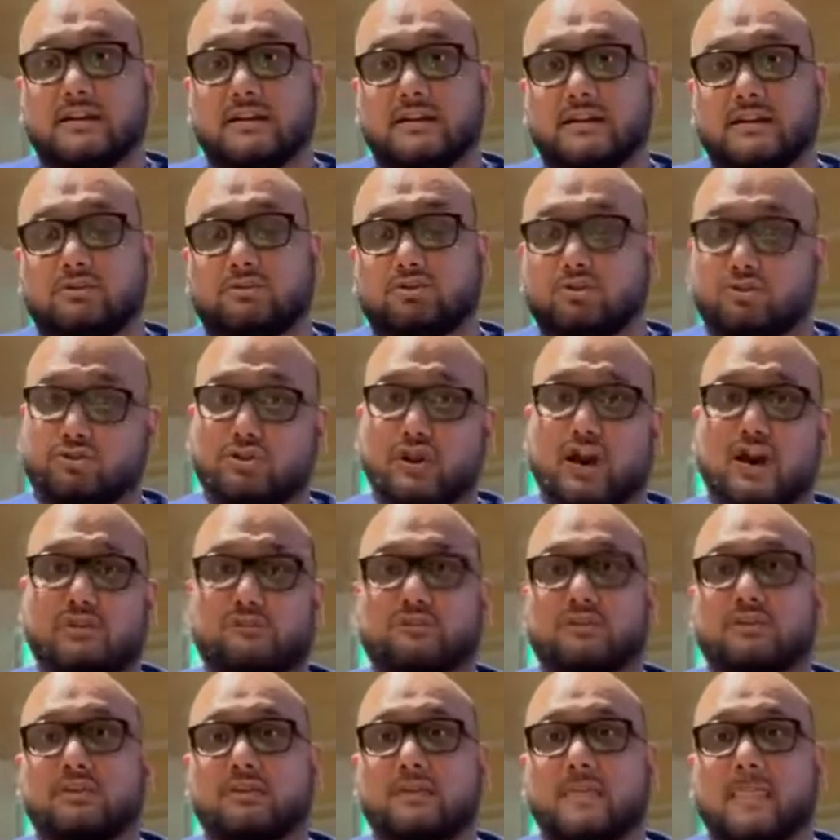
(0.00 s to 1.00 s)
To start
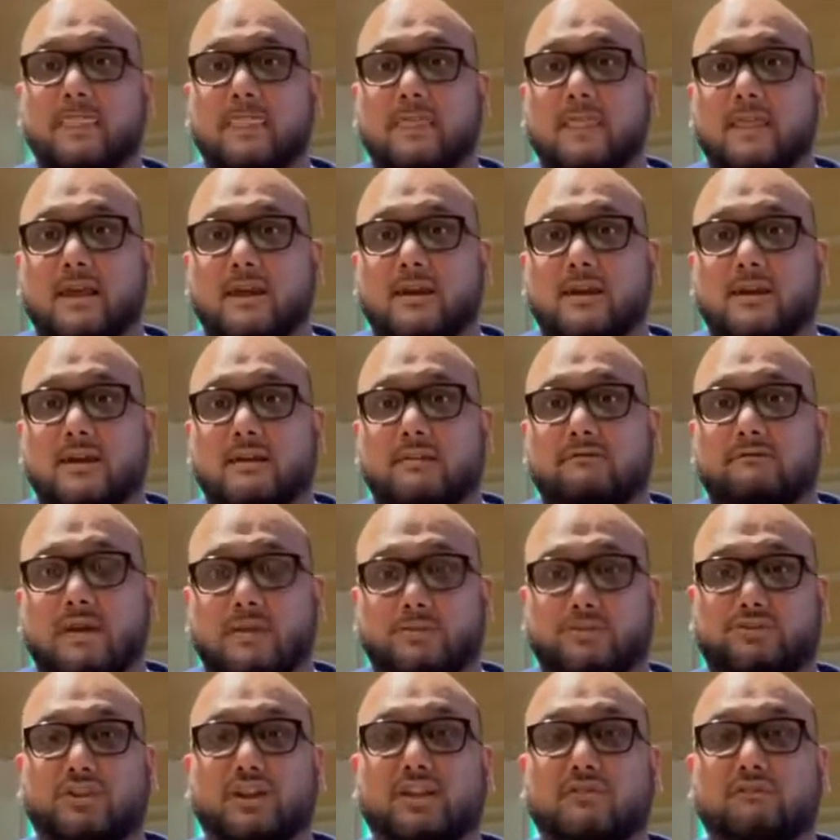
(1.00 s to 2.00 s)
with,
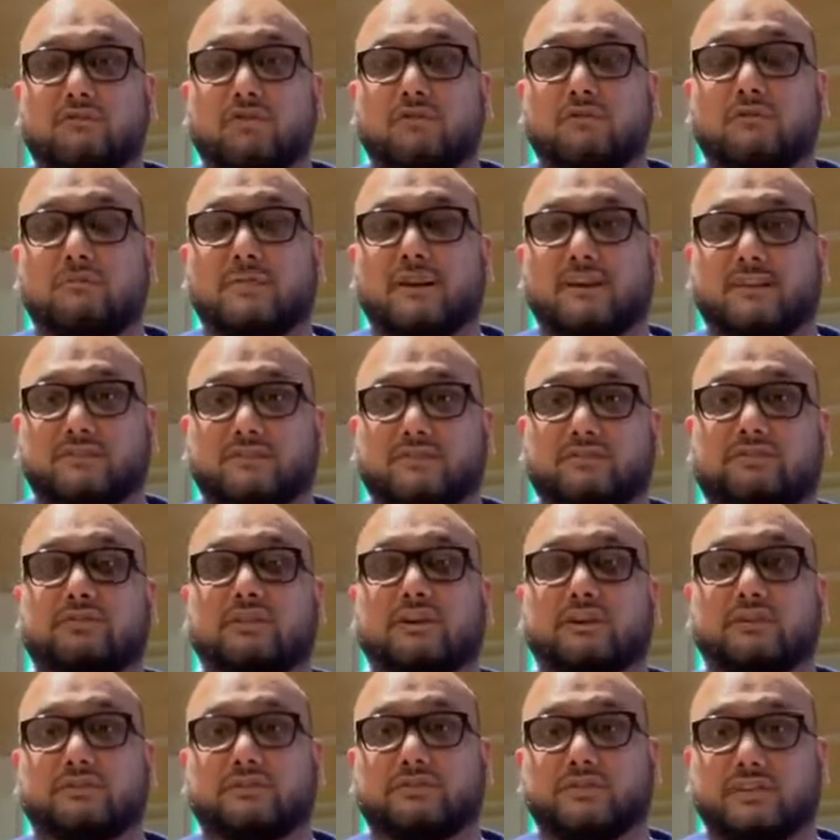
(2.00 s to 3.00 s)
pharmacists are involved in medicine
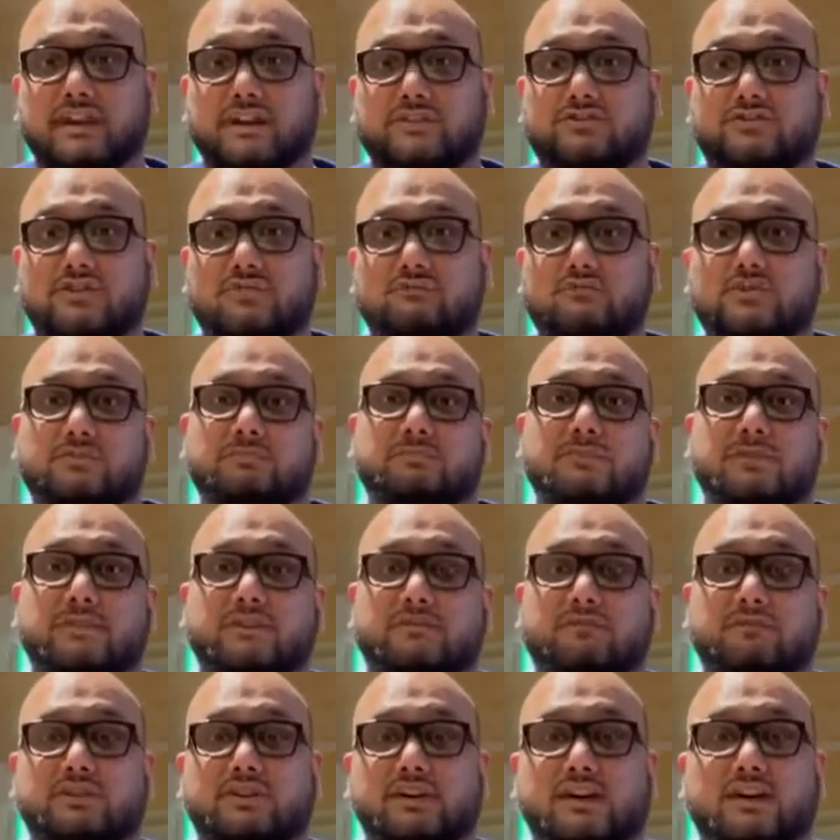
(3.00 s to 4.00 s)
reconciliation, which means
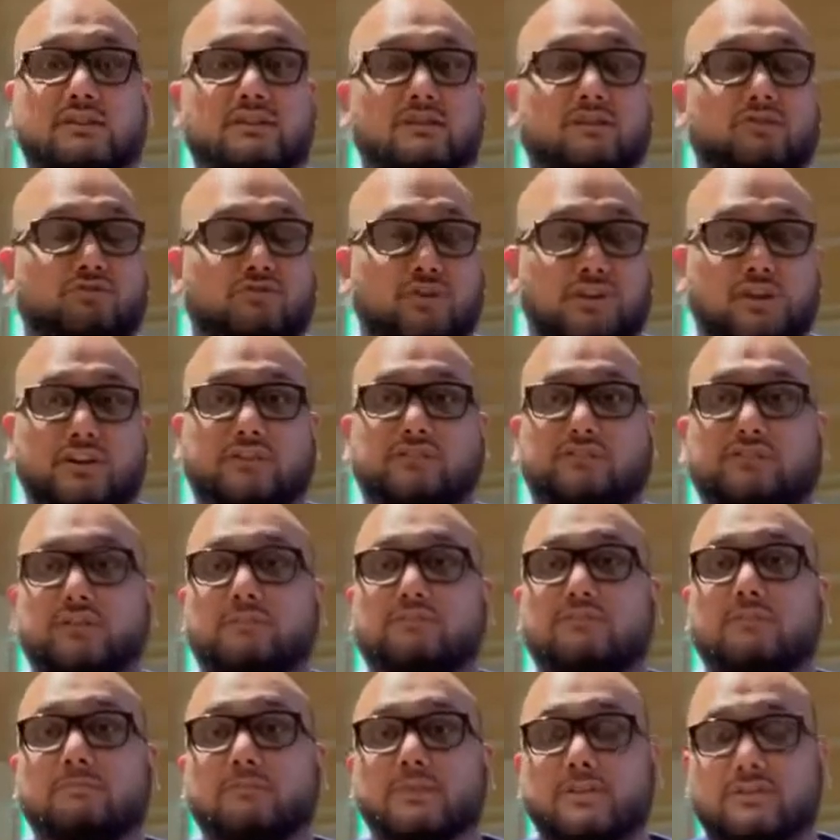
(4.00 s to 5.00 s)
we take drug history
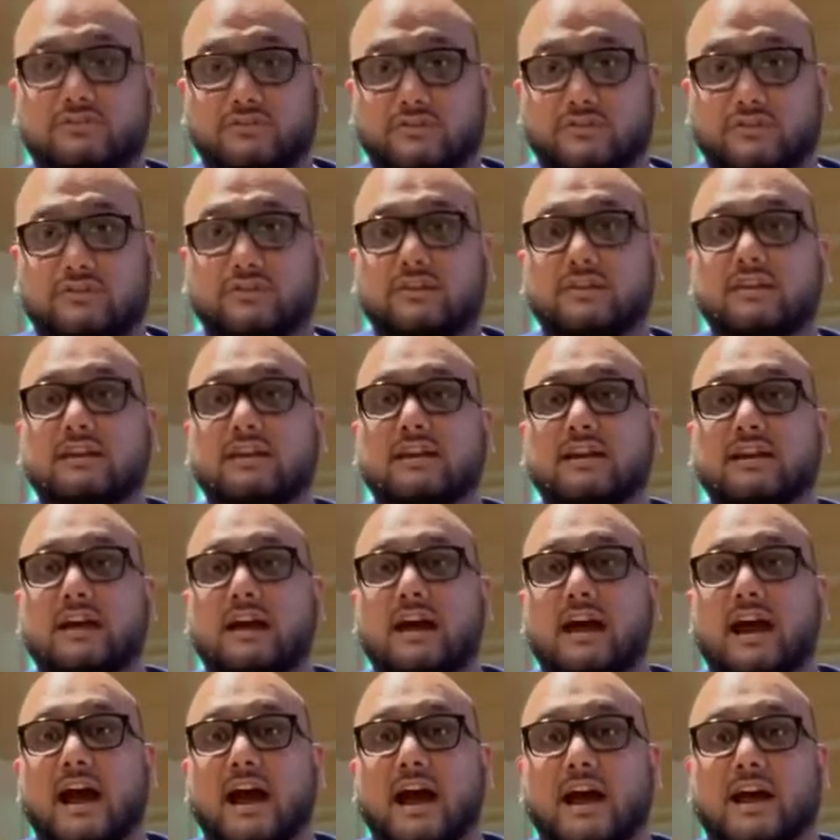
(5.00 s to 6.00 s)
from patients
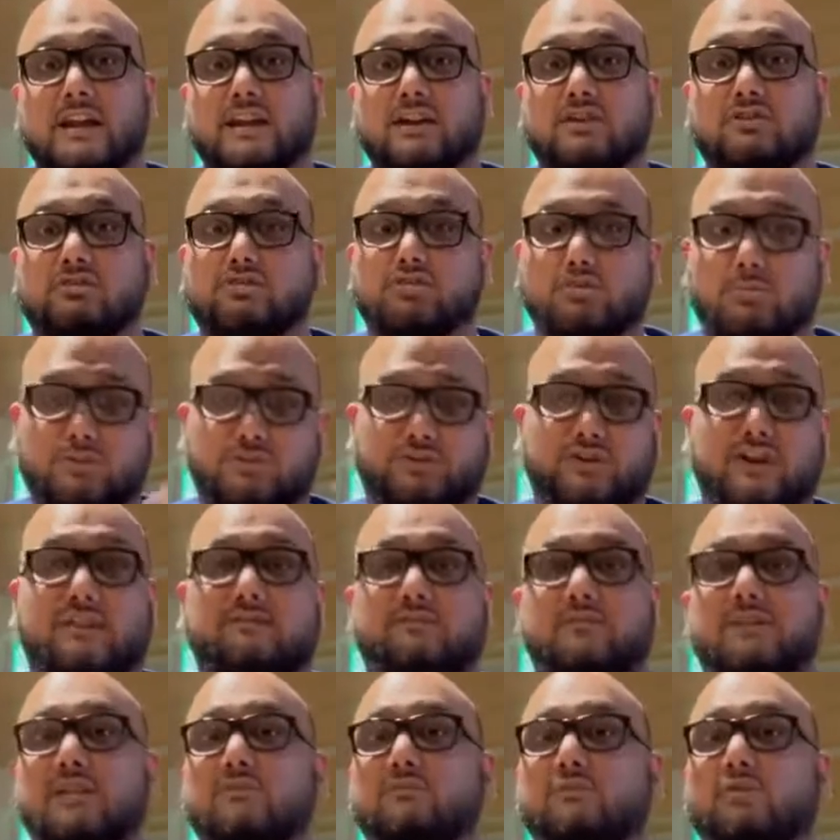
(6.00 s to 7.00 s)
and double check
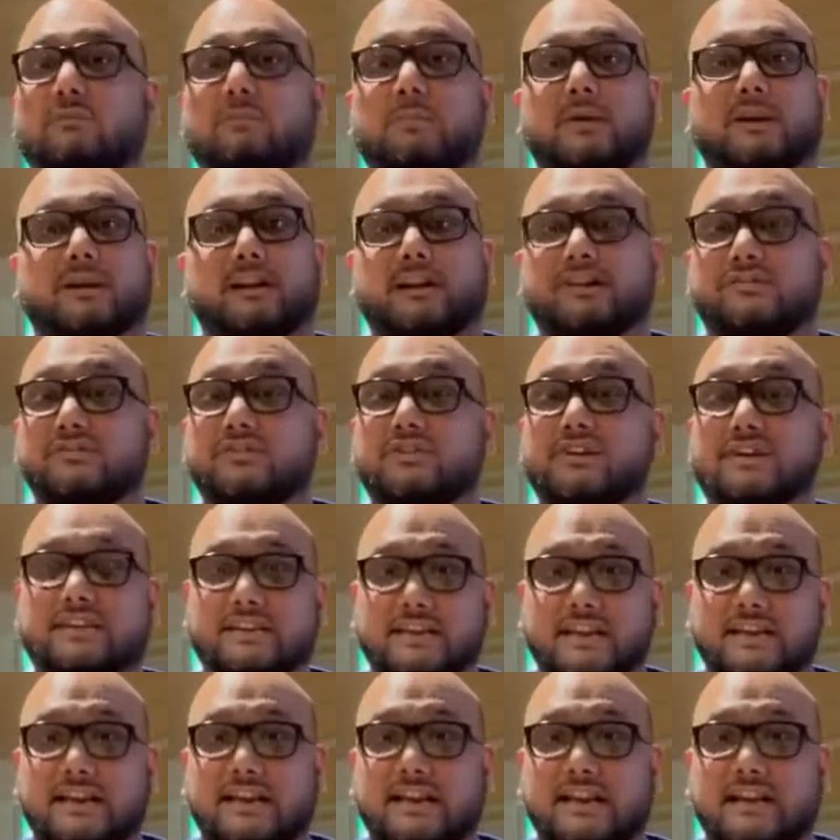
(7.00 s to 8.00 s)
with them what medication they're
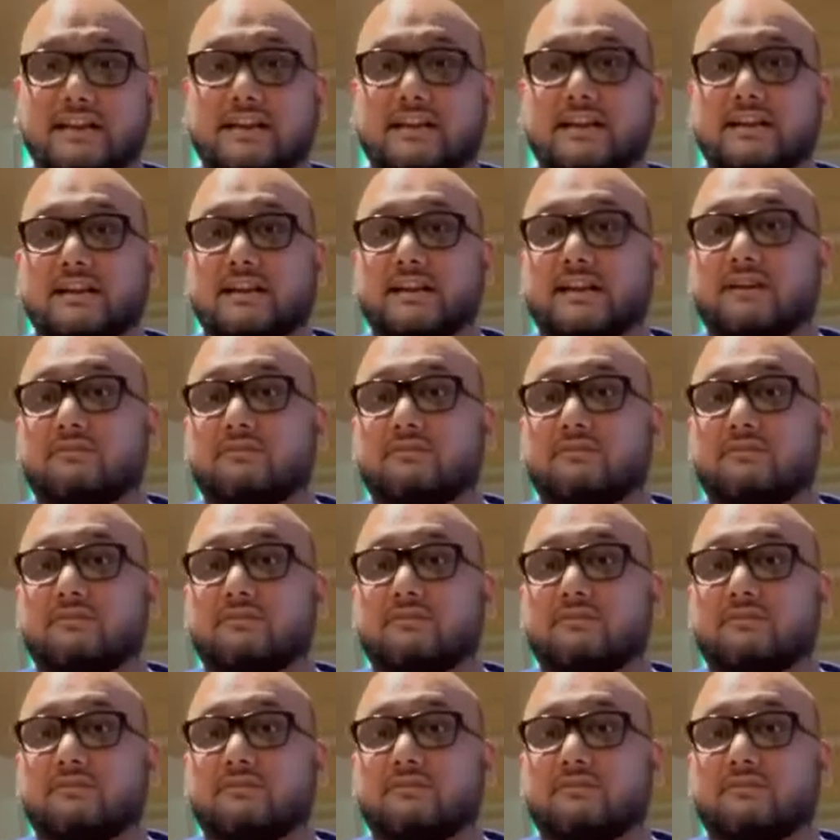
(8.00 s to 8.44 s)
taking.